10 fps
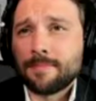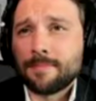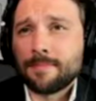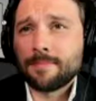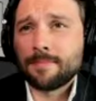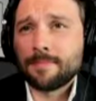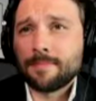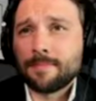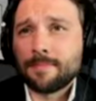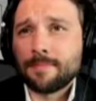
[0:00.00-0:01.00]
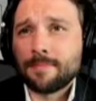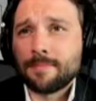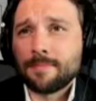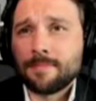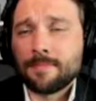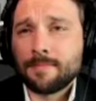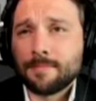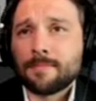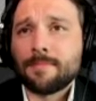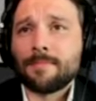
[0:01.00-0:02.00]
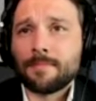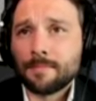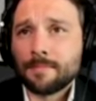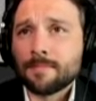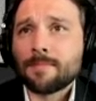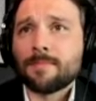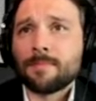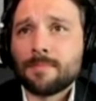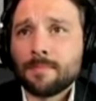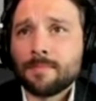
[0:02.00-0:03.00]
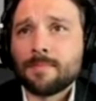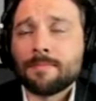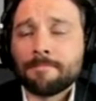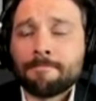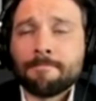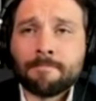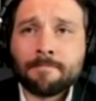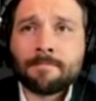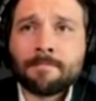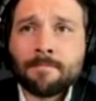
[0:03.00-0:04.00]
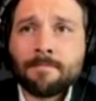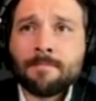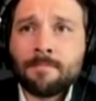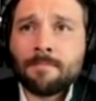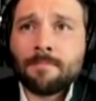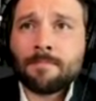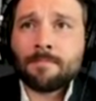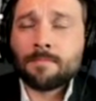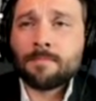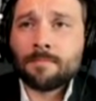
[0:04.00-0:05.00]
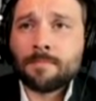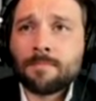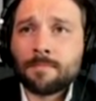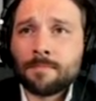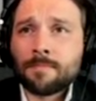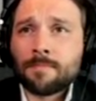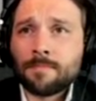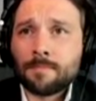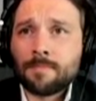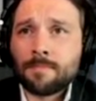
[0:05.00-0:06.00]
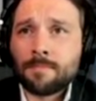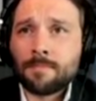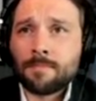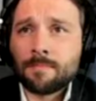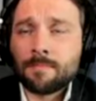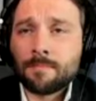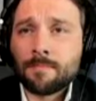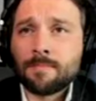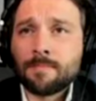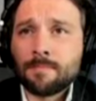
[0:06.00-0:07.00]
(silent)